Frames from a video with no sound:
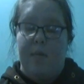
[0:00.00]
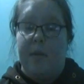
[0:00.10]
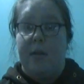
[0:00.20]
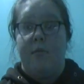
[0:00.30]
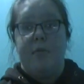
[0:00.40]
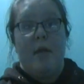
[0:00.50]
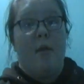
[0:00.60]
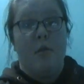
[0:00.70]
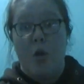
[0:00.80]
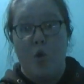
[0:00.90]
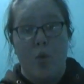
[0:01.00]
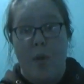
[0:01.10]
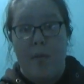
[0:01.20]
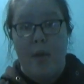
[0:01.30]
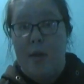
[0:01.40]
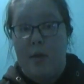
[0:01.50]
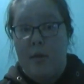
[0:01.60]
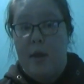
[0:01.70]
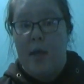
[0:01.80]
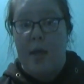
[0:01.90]
I mean, they don't tell you
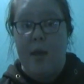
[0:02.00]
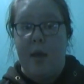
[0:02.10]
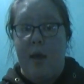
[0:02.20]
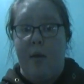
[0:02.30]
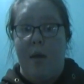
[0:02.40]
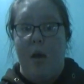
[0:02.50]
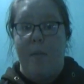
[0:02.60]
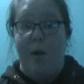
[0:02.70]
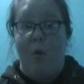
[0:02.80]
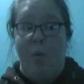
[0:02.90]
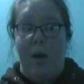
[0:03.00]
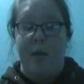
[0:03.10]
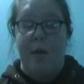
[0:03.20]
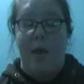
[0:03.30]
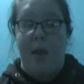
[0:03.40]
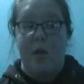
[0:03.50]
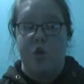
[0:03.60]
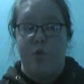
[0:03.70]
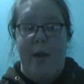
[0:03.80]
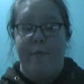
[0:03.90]
immediately about why you
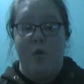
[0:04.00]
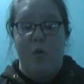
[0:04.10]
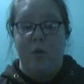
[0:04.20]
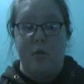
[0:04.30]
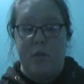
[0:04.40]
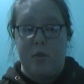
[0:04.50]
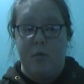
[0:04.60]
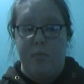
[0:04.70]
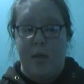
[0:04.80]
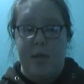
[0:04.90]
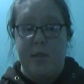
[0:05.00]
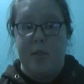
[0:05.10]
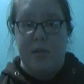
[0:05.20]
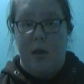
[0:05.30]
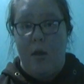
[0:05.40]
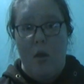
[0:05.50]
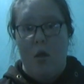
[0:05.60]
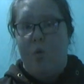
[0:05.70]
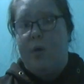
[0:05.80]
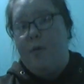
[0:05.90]
can't travel to certain places in
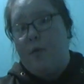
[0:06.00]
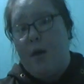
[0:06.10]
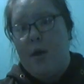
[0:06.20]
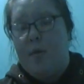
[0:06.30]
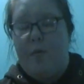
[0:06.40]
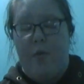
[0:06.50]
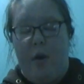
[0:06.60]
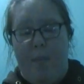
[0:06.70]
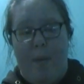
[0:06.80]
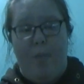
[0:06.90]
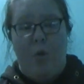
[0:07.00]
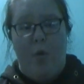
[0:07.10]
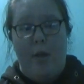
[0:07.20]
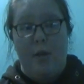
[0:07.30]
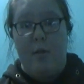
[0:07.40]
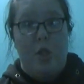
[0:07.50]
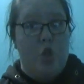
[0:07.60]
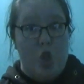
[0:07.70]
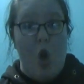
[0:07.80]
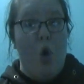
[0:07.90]
Wheel of Time, if I remember correctly. They
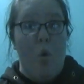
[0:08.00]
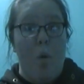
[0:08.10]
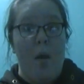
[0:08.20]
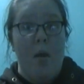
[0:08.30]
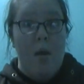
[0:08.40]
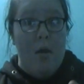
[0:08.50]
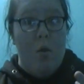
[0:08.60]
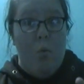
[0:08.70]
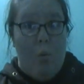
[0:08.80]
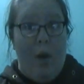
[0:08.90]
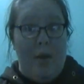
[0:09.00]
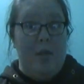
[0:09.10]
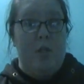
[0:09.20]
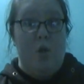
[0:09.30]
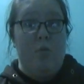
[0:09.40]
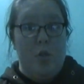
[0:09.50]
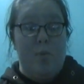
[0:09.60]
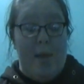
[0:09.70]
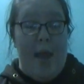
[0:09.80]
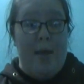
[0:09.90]
show why you don't
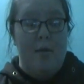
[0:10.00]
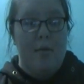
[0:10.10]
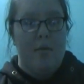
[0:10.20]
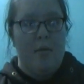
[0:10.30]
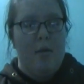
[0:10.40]
do that.